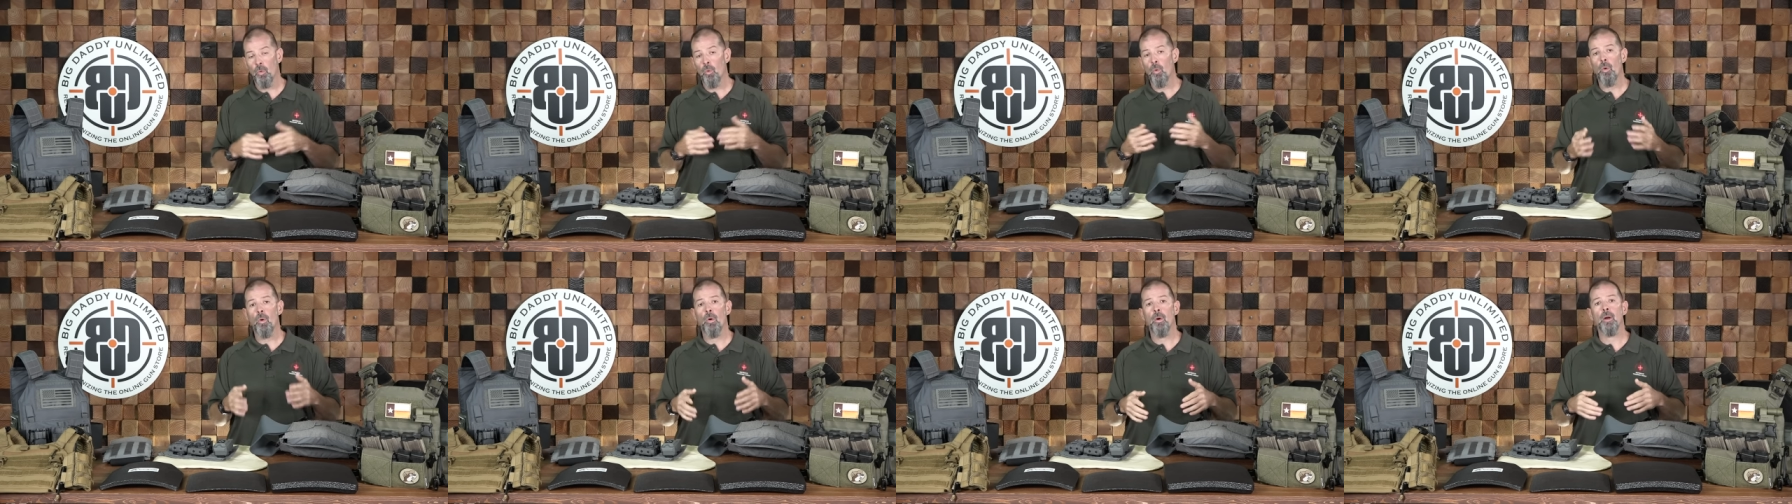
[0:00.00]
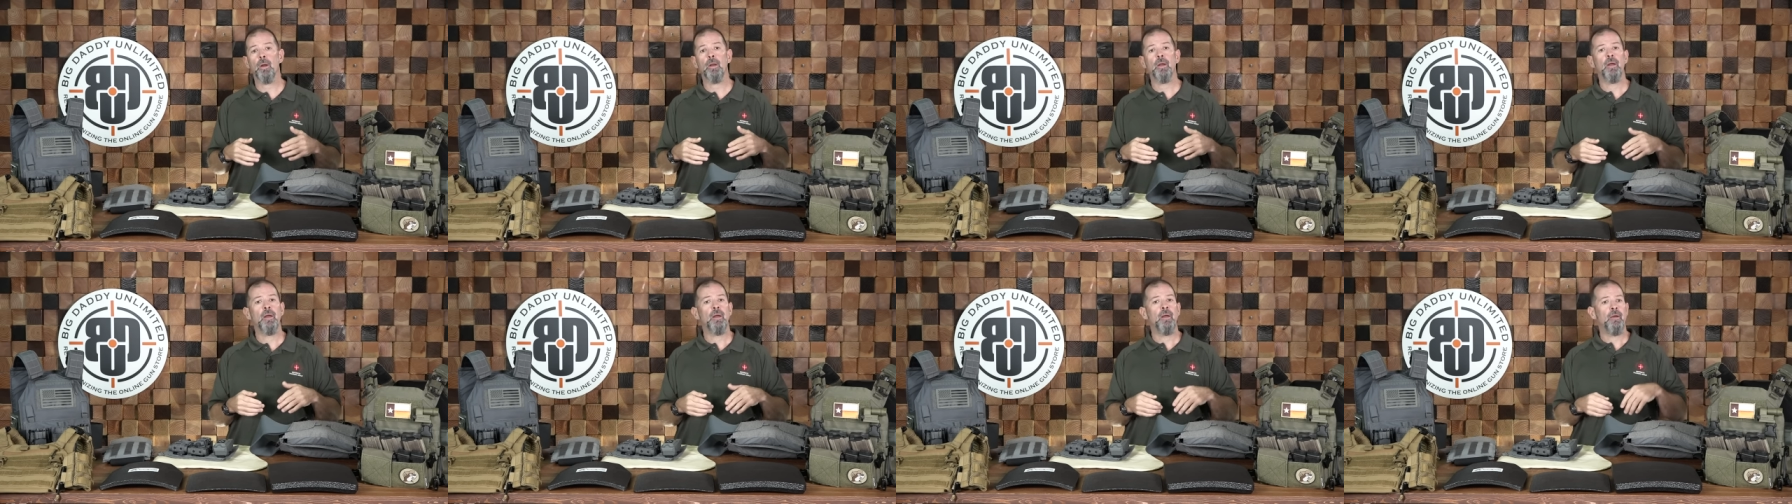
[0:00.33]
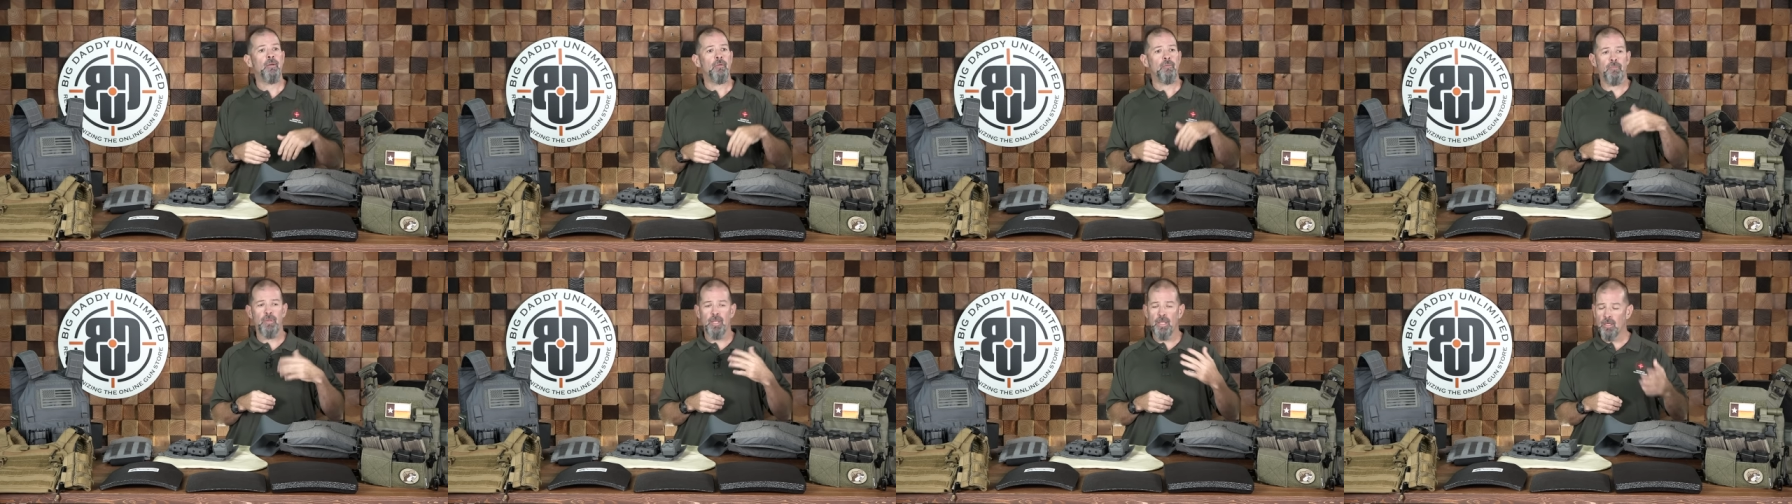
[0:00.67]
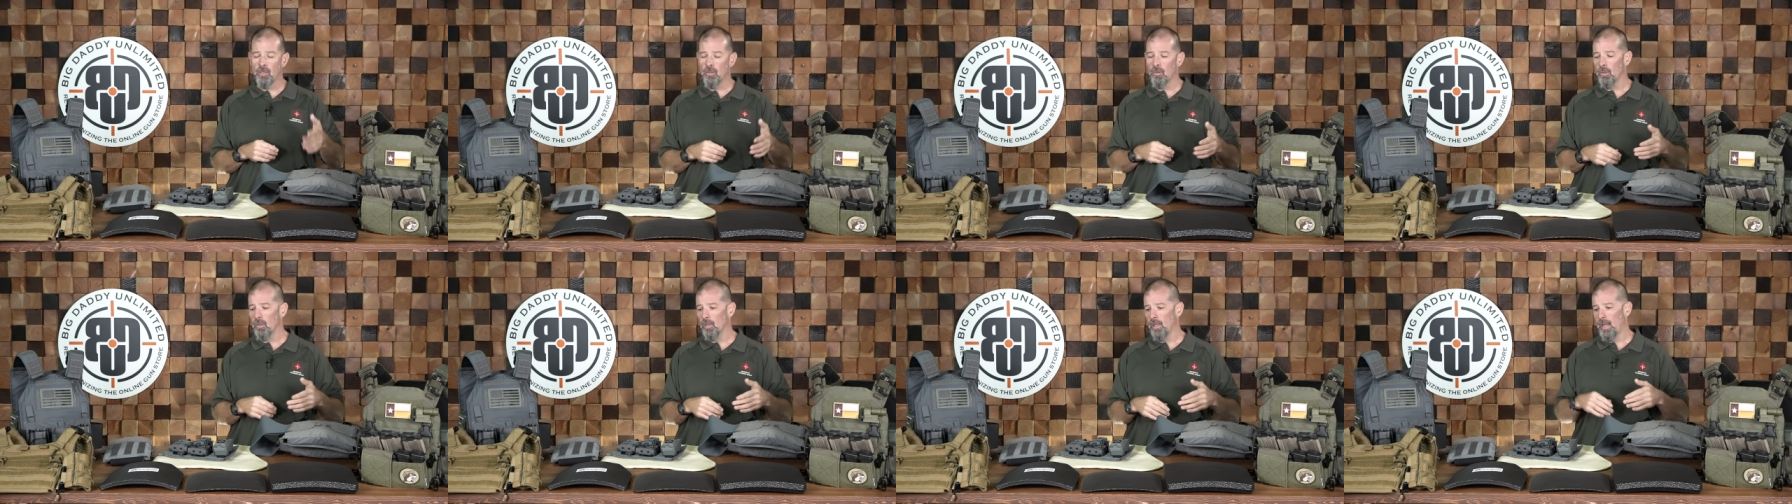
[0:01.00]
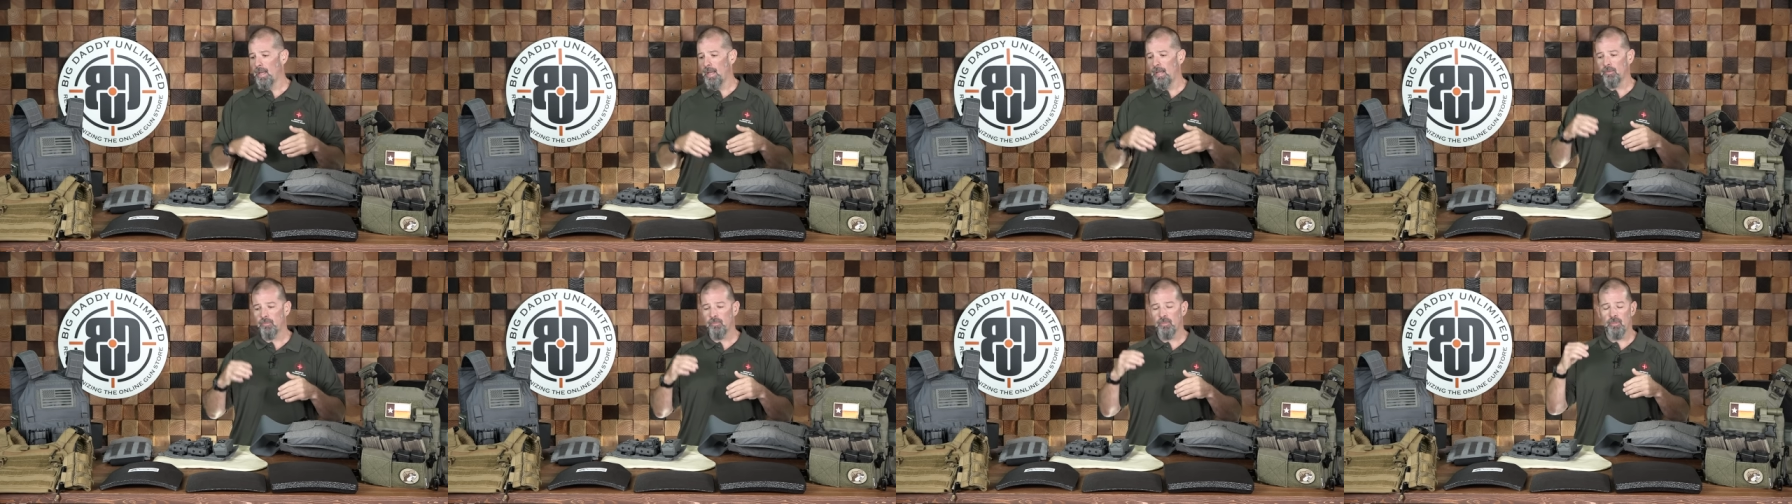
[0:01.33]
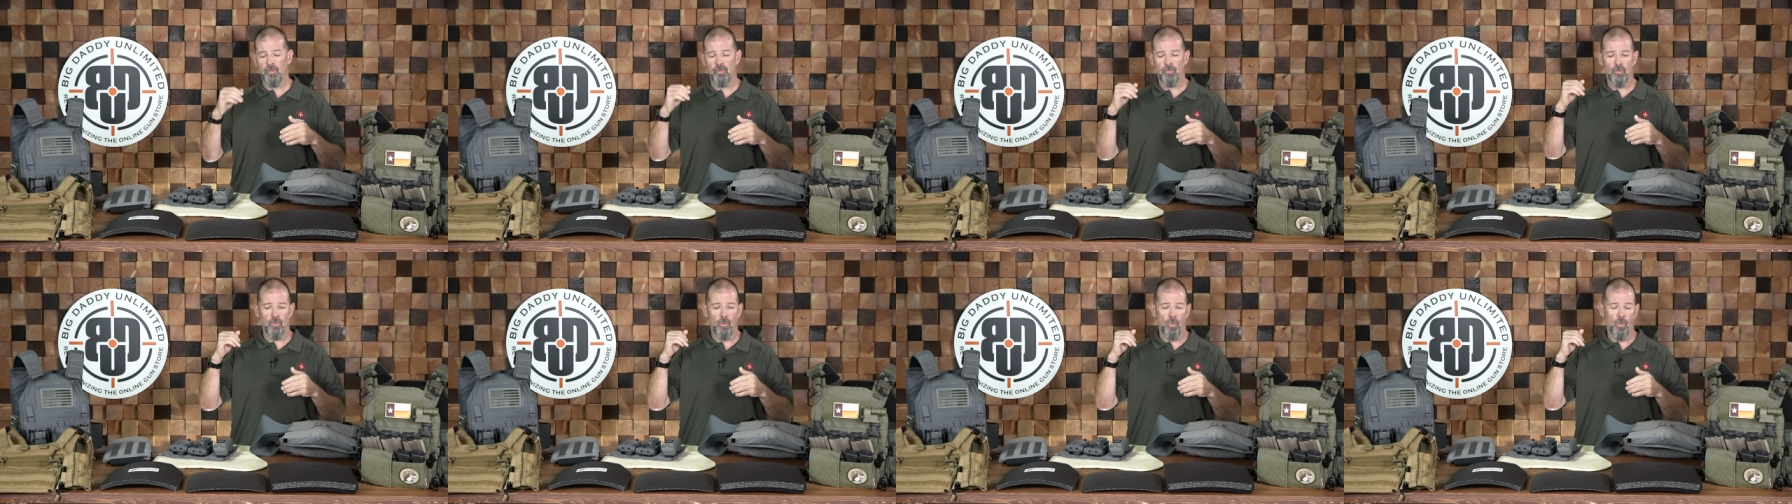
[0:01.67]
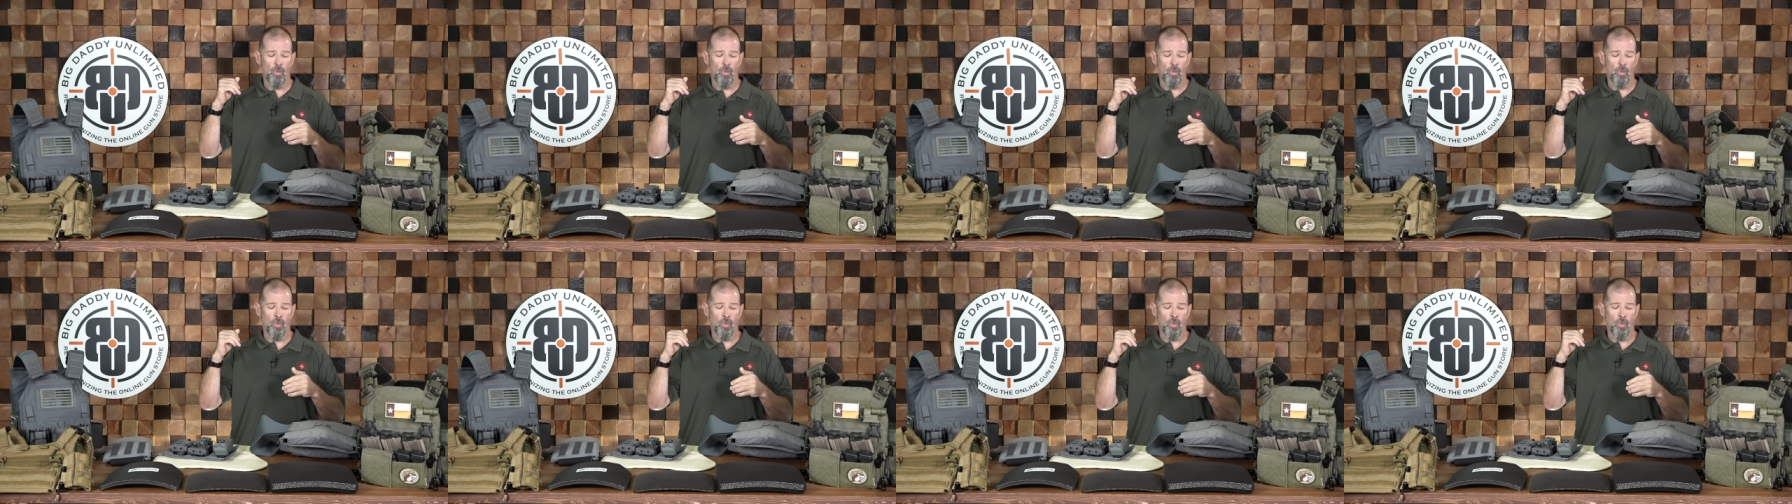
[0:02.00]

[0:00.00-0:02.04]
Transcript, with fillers: or vehicle classes,